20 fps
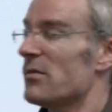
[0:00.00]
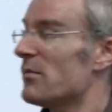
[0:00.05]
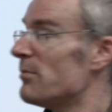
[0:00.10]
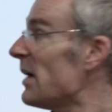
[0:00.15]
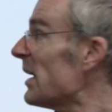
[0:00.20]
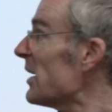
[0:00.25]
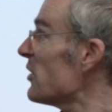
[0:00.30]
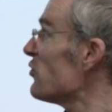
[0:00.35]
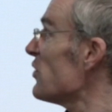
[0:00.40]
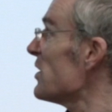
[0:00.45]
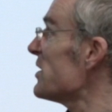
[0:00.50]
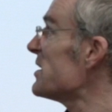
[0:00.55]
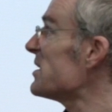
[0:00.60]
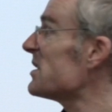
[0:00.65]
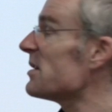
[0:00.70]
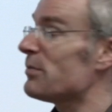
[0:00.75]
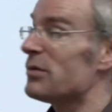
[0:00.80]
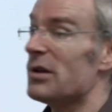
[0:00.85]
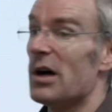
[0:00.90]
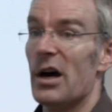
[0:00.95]
MAC address is
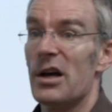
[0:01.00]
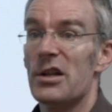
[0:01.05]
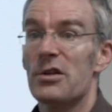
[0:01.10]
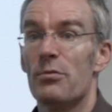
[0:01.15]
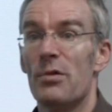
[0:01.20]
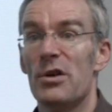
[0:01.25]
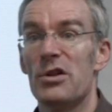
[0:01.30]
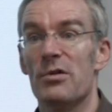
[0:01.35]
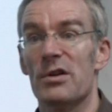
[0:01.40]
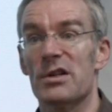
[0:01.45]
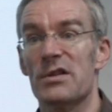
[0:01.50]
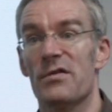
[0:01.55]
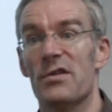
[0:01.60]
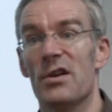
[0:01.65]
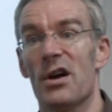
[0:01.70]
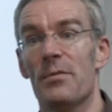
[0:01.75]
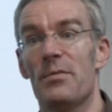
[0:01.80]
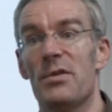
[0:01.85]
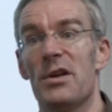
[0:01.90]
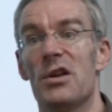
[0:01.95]
supplied when you ask for
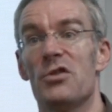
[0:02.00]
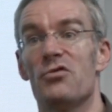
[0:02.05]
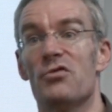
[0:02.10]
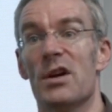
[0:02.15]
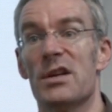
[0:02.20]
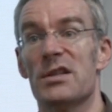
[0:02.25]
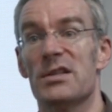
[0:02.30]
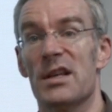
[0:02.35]
the IP address,